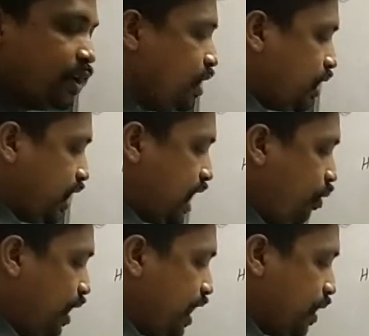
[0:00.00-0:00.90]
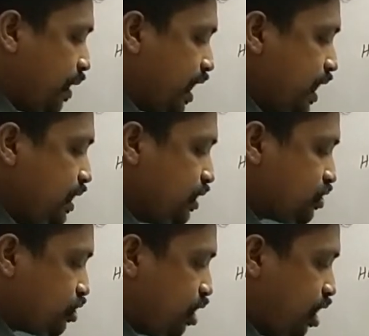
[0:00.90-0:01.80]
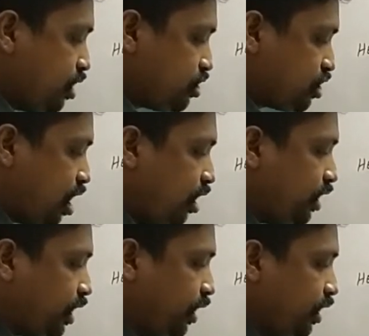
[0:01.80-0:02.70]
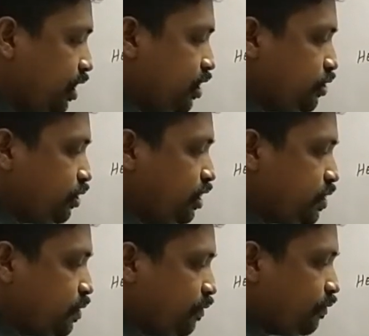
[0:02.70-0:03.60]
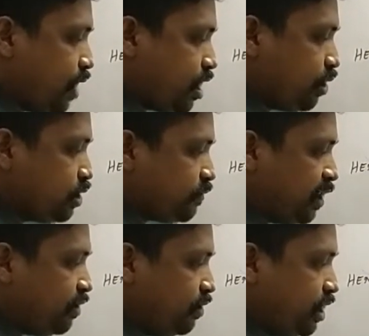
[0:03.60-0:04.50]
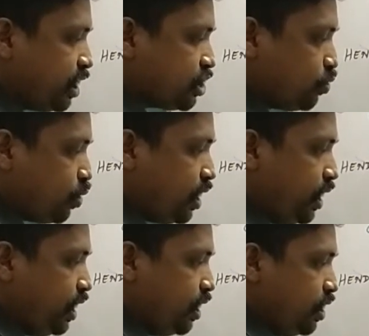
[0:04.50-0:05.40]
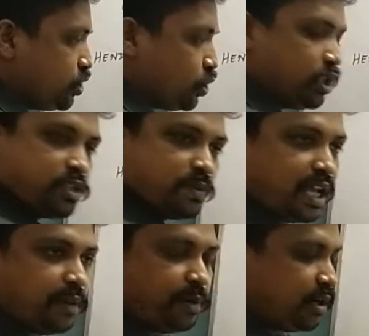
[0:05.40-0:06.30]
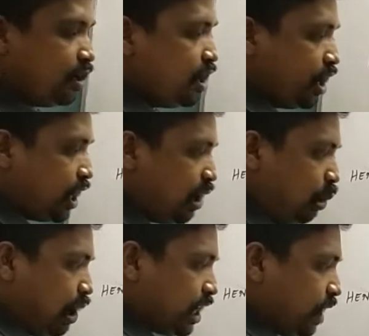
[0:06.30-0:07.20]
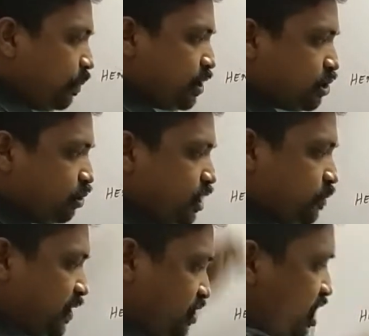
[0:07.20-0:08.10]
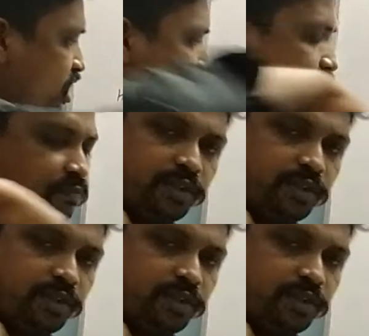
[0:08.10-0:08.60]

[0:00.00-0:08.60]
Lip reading: Now I am adding the strong salt. So this undergoes forward reaction only. So this will happen. Now what happens to this first reaction?